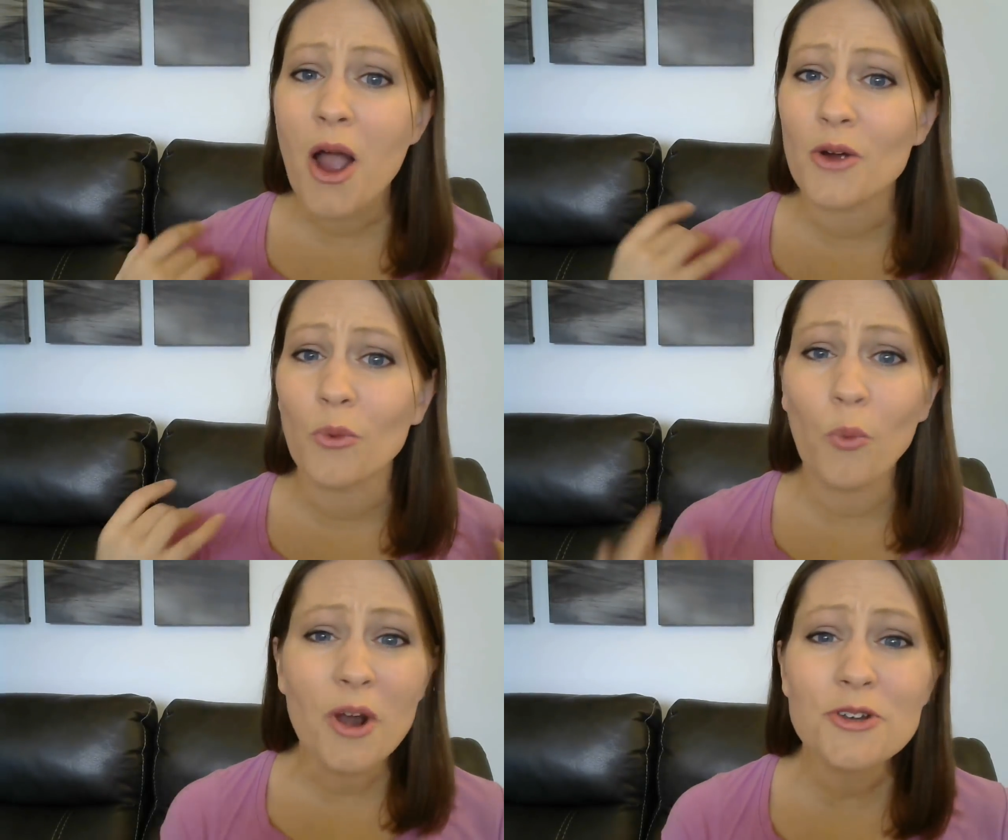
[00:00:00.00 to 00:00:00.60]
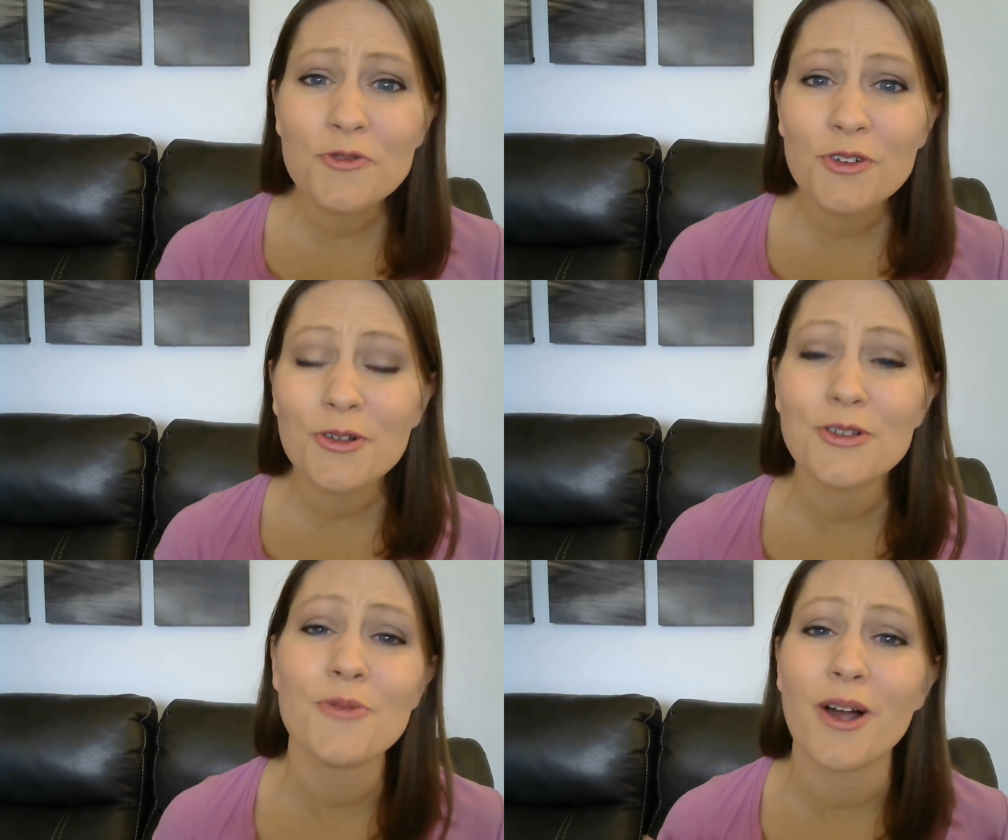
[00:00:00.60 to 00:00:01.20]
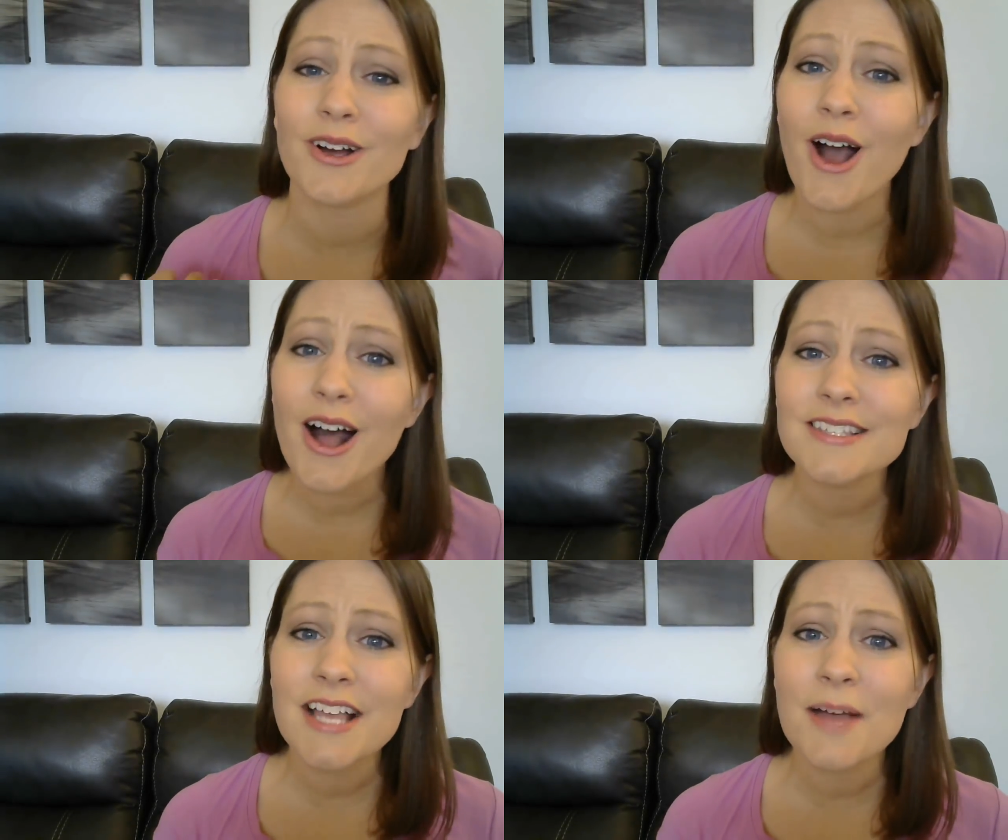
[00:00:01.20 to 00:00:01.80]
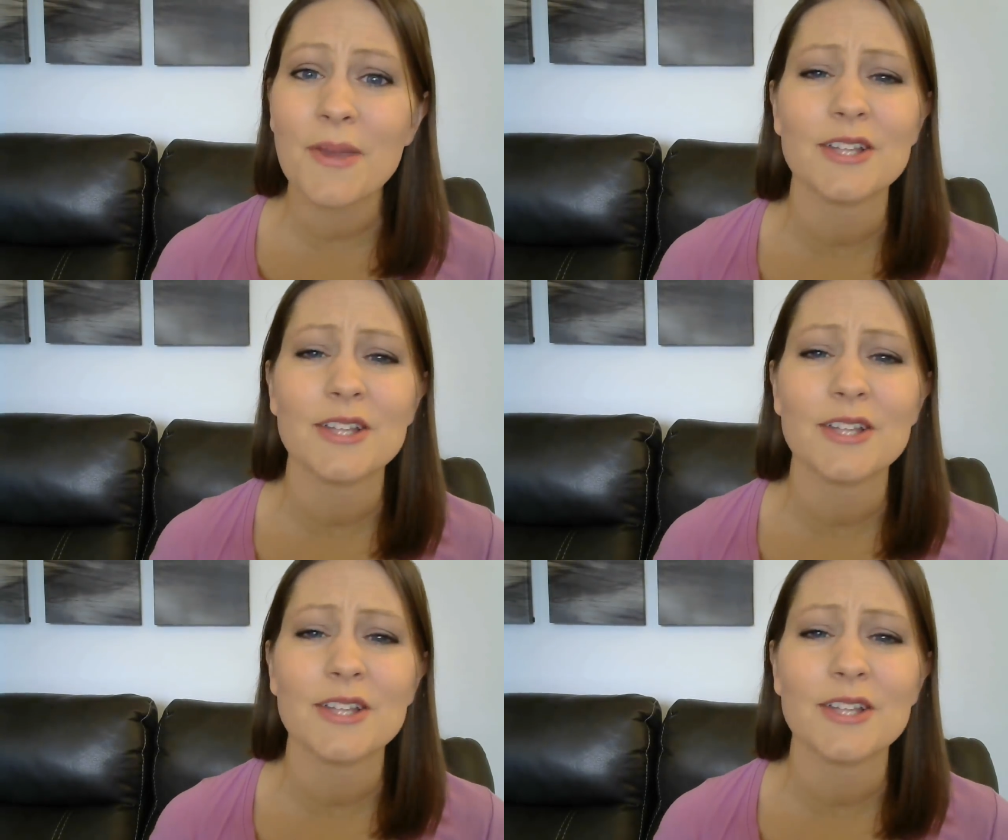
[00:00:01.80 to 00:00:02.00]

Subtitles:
are wonderful, you are awesome.